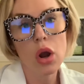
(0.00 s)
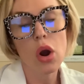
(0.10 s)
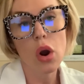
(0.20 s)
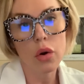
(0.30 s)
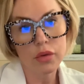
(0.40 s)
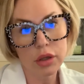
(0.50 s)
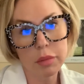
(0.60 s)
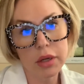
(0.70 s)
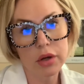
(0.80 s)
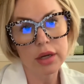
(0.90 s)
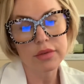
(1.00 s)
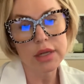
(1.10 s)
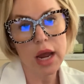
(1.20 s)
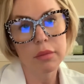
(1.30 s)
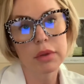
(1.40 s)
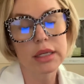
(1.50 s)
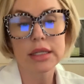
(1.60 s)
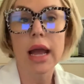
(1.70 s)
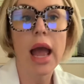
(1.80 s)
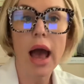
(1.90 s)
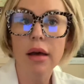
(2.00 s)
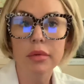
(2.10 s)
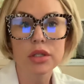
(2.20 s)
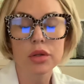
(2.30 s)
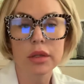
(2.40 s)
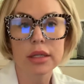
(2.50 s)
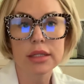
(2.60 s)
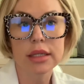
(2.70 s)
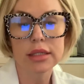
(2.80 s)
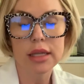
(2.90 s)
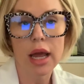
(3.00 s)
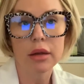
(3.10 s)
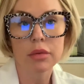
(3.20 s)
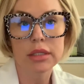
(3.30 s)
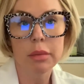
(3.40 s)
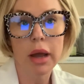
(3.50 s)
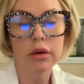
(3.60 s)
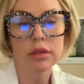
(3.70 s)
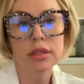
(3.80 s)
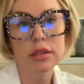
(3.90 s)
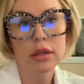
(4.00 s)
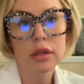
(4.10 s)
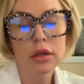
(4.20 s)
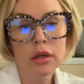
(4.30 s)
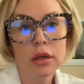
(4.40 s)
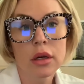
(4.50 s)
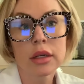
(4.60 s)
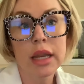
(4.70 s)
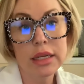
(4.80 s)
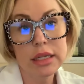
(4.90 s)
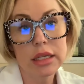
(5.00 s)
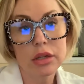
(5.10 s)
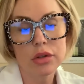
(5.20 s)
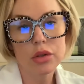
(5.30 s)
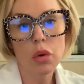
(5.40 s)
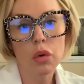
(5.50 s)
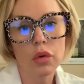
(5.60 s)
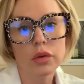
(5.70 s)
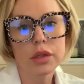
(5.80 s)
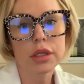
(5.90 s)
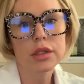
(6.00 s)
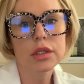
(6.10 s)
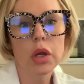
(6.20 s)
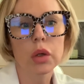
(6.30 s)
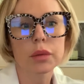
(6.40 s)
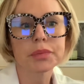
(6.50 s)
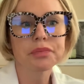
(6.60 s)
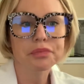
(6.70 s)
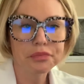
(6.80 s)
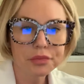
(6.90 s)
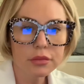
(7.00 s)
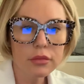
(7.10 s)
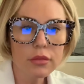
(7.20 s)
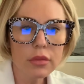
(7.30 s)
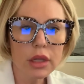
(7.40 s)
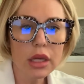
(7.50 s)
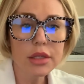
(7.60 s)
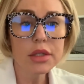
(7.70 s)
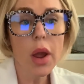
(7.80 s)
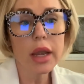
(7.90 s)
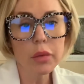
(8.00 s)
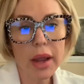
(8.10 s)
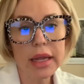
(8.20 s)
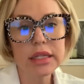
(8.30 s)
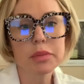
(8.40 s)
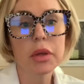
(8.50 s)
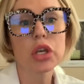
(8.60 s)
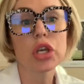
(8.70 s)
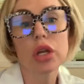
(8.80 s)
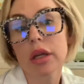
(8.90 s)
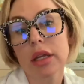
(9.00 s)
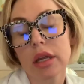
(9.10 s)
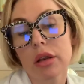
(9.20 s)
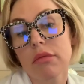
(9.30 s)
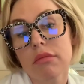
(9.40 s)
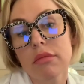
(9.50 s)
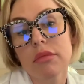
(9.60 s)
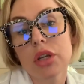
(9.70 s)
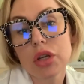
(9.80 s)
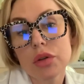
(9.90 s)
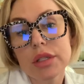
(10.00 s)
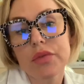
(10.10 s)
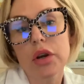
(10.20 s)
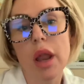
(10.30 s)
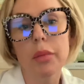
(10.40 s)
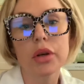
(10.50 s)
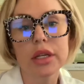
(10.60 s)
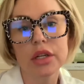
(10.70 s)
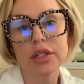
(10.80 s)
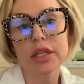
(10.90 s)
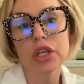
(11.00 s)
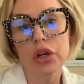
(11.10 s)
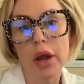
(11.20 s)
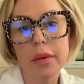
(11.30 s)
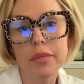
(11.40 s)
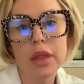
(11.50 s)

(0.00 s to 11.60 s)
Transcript: over the period of time, because I have been doing this since I was about 19 years old. So anyway, it's been used for a number of years in Europe.